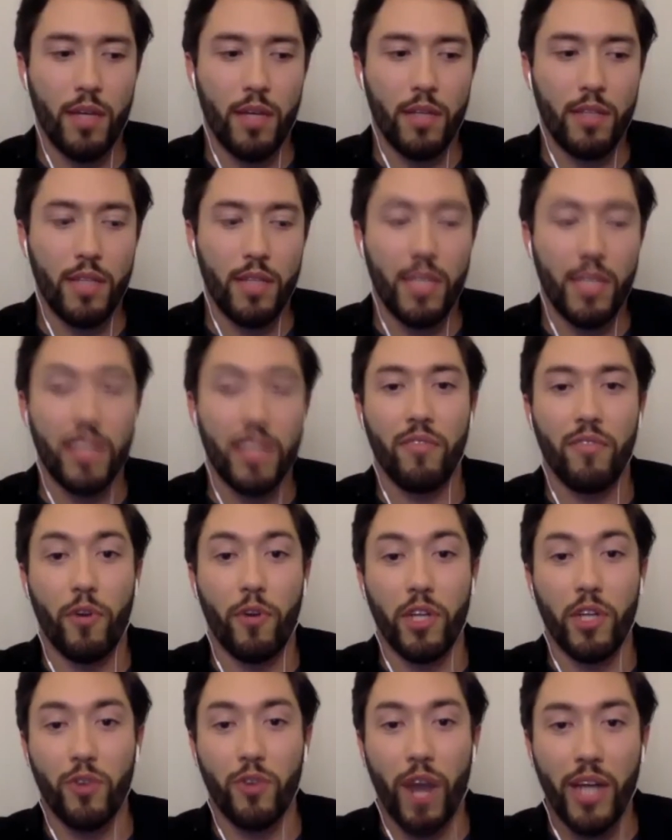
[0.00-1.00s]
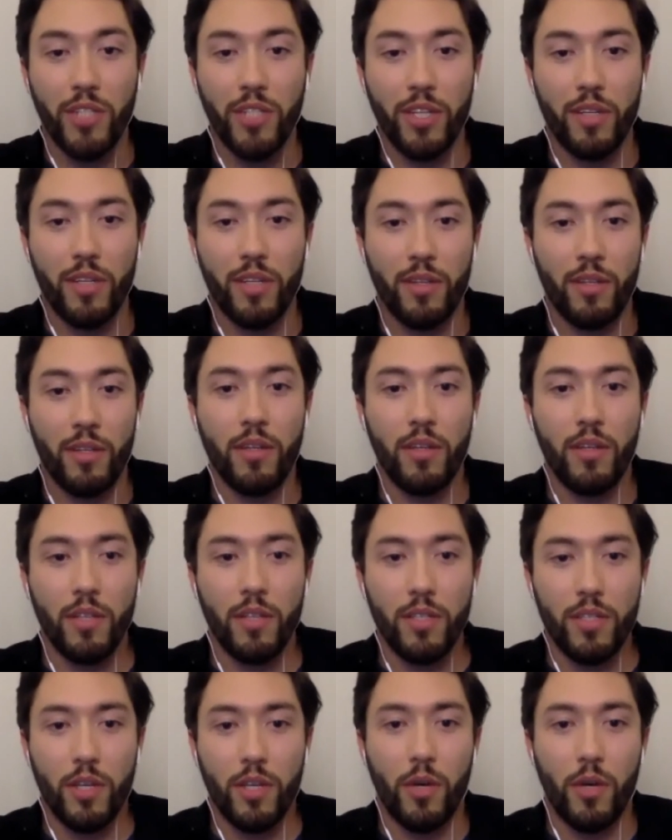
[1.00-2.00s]
test it for extraction,
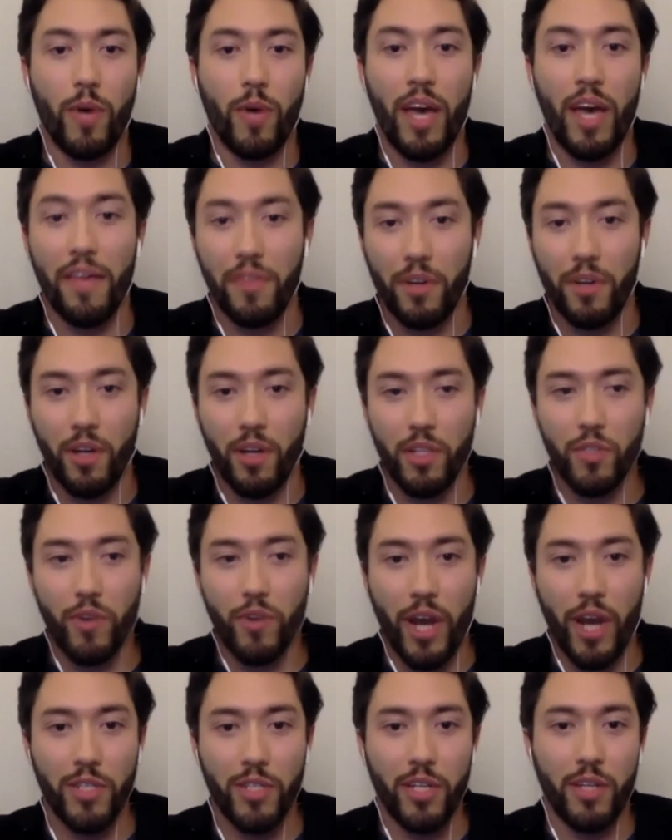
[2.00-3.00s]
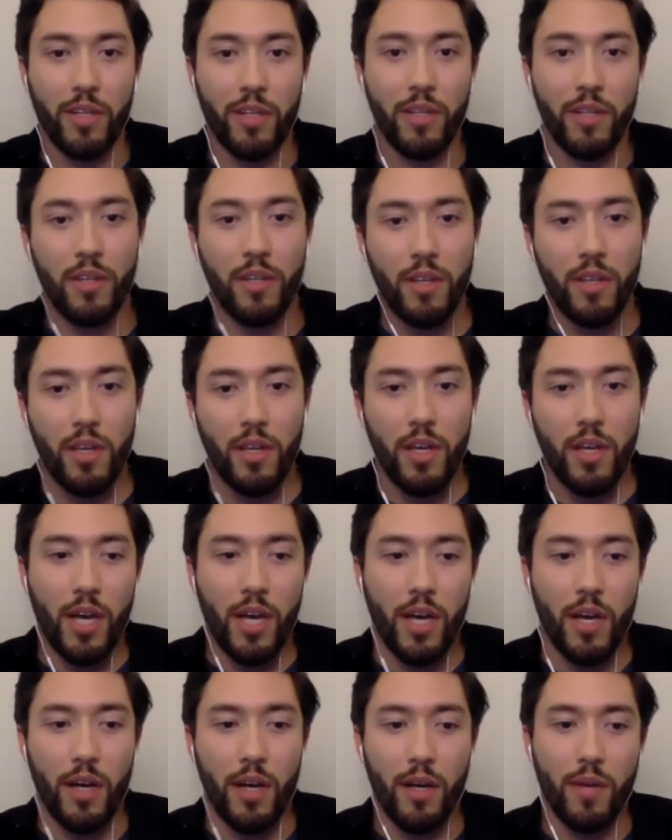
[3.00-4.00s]
so ethanol extraction.
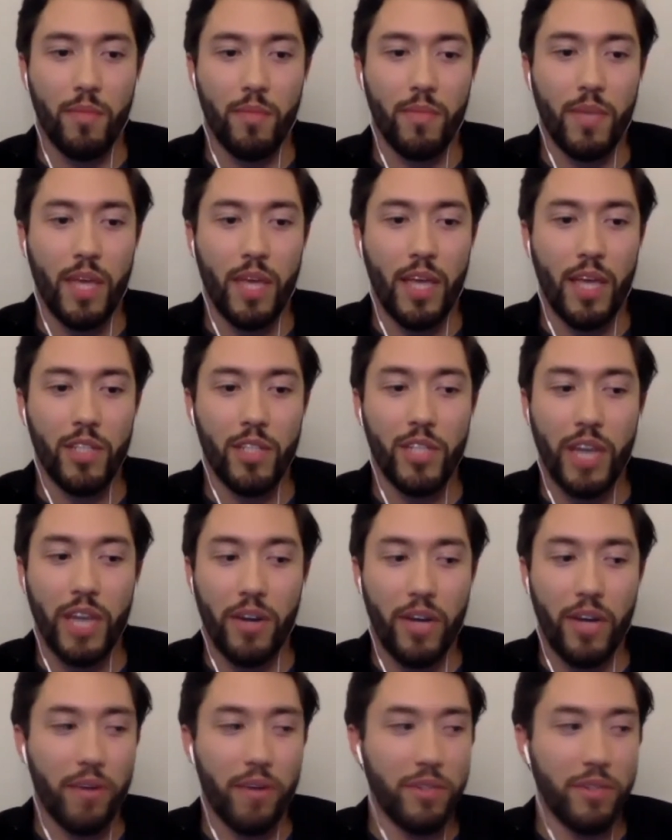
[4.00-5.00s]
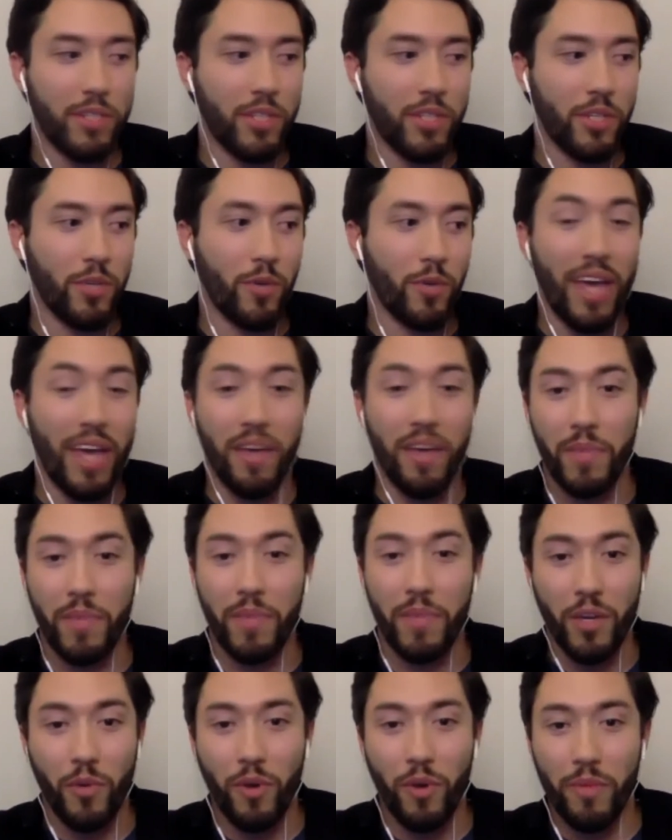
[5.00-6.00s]
And shout out to AMP
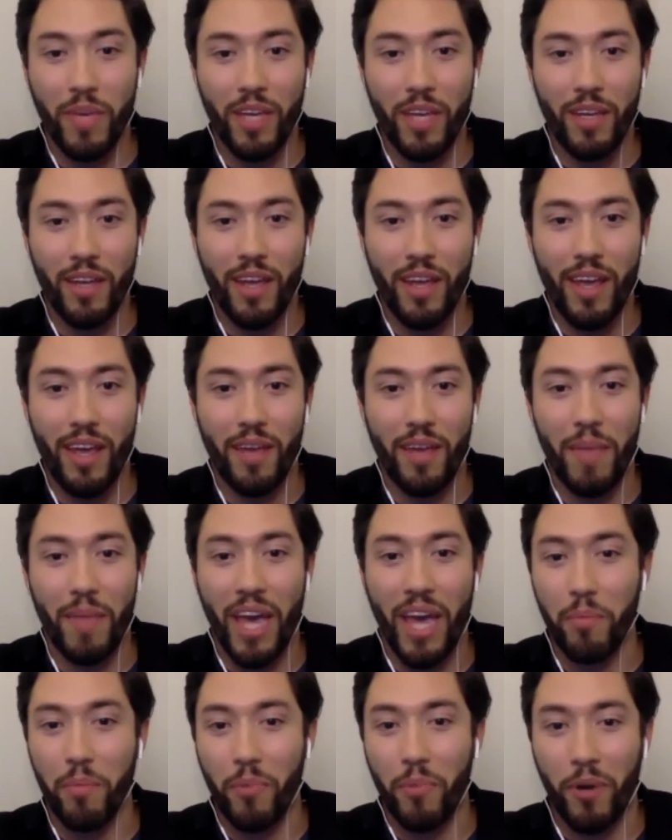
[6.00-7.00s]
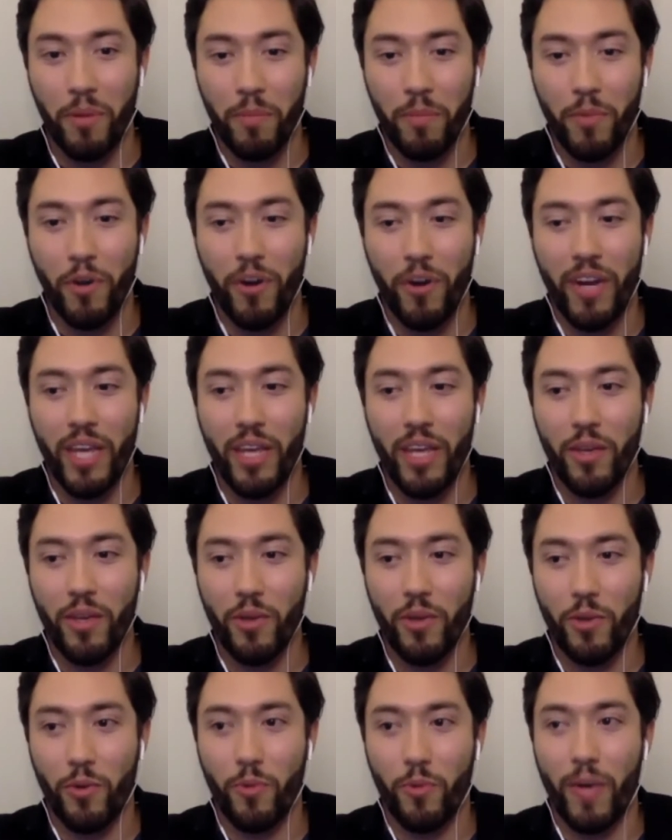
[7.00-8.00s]
Equipment and Mac Bunbury,
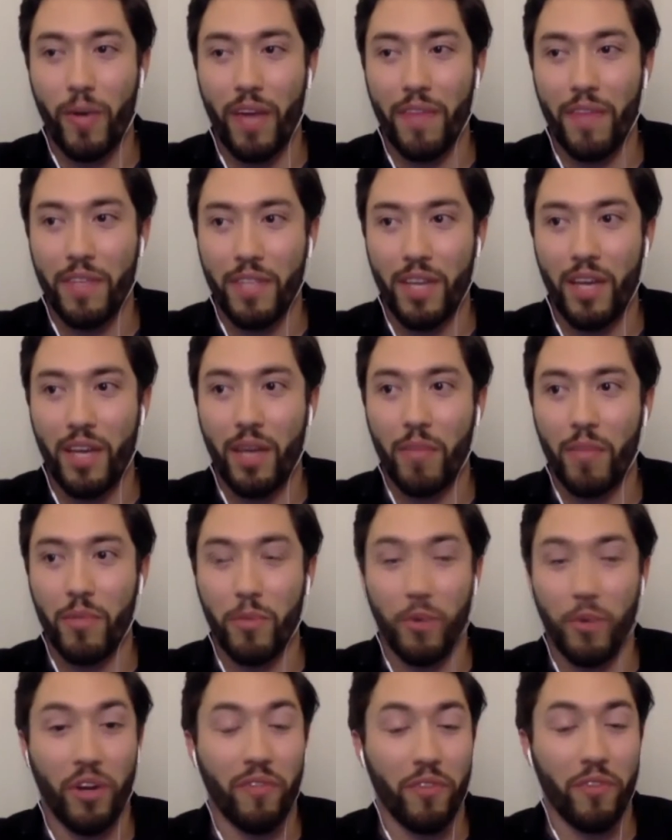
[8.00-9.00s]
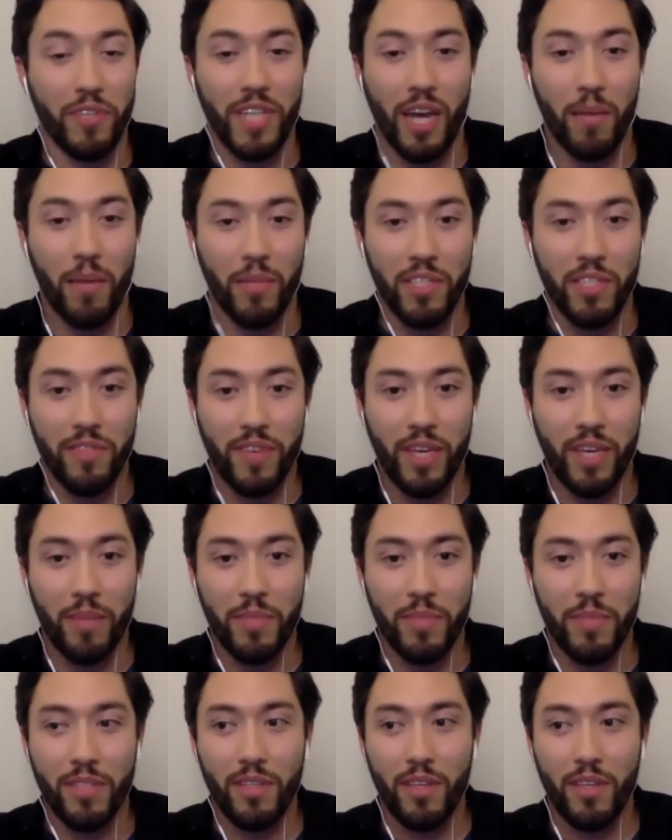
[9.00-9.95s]
who at the time was working for Timeless Vapes,